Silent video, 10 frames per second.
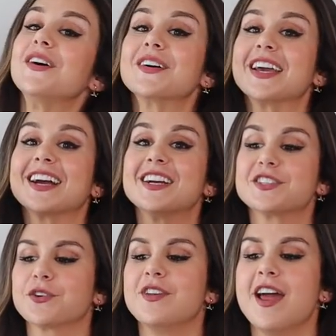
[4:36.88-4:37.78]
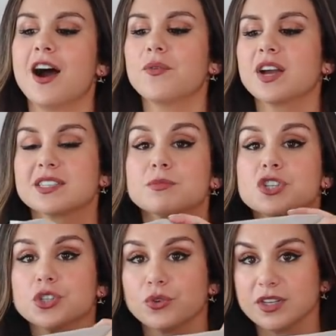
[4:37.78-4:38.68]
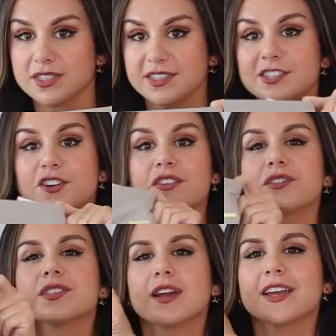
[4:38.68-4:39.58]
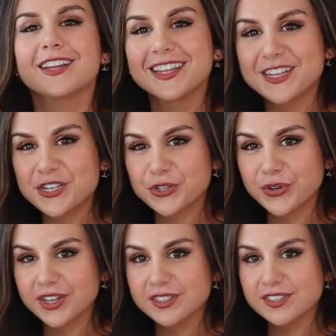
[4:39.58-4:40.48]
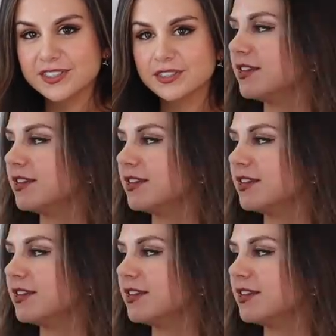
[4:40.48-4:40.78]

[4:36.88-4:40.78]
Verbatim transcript: Okay guys, so now we got some shorts. These are their cycling shorts.